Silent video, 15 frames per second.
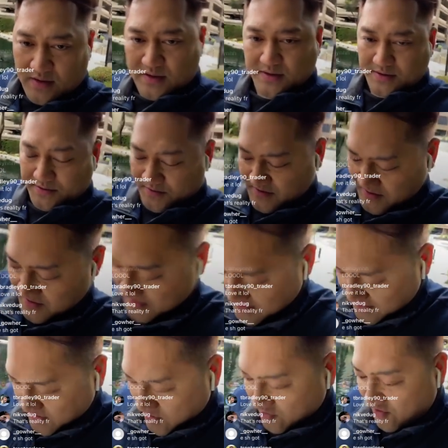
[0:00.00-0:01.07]
and
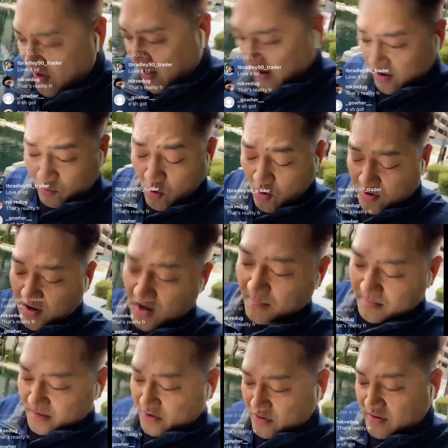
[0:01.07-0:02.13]
I woke
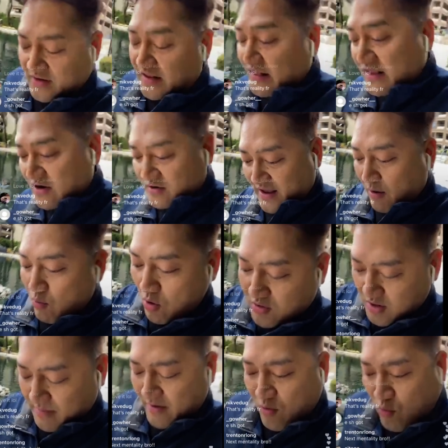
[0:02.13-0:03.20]
up literally, literally, I
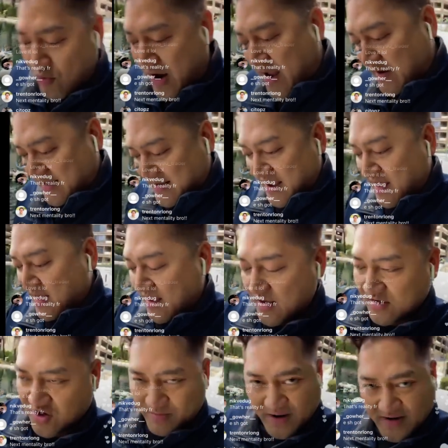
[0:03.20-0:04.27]
woke up and ran
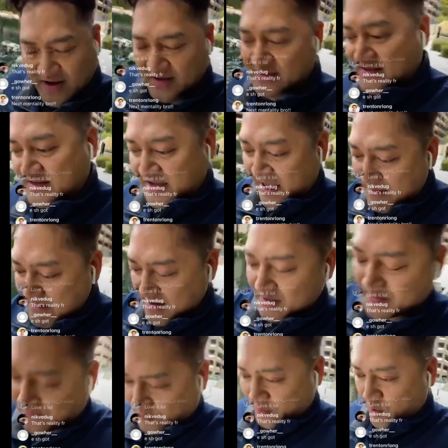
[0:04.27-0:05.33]
to my desk 10
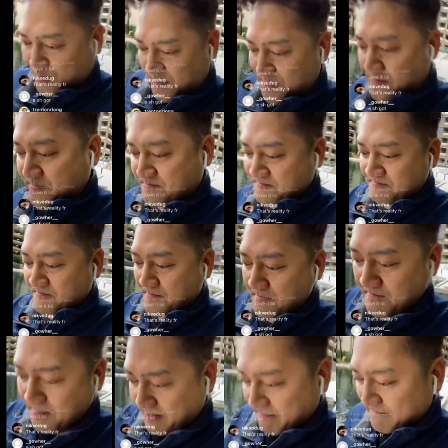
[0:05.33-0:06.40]
minutes before they opened.
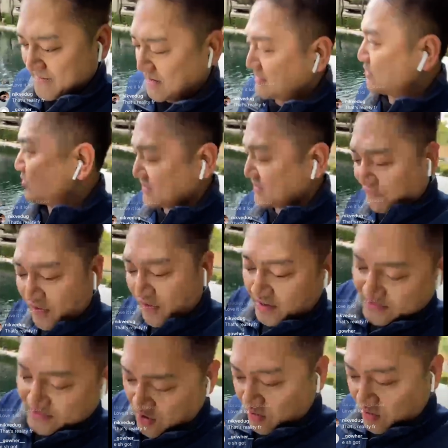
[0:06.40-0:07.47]
And I'm like, what the
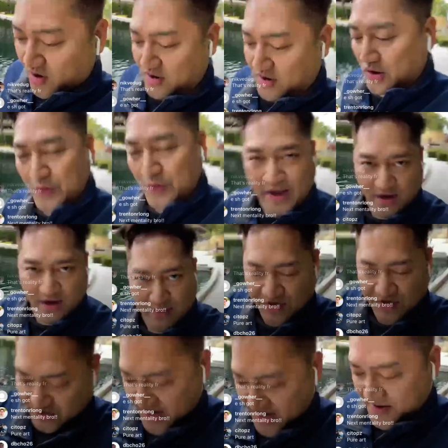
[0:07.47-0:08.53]
fuck is going on? Located
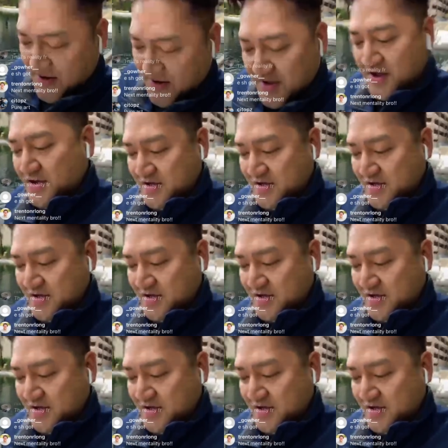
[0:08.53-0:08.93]
my shit.